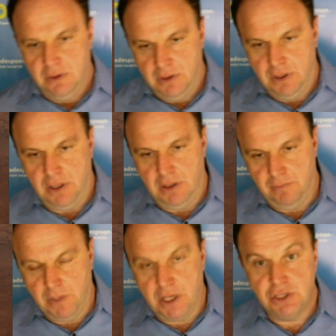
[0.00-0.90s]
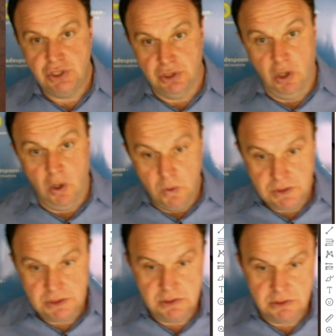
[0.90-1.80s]
March
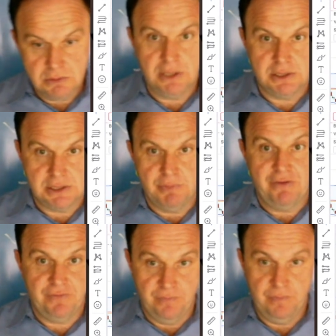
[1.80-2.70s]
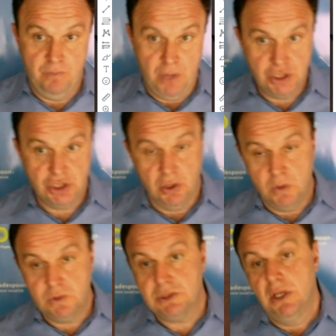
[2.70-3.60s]
lows, right? It's above March
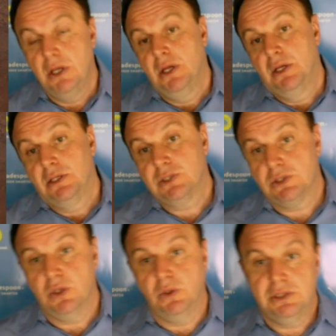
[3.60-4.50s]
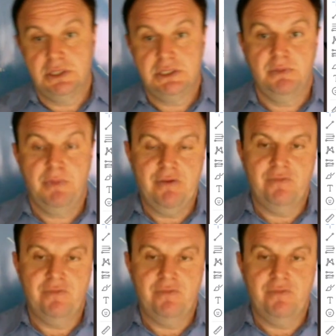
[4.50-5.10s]
lows. So as long as it's above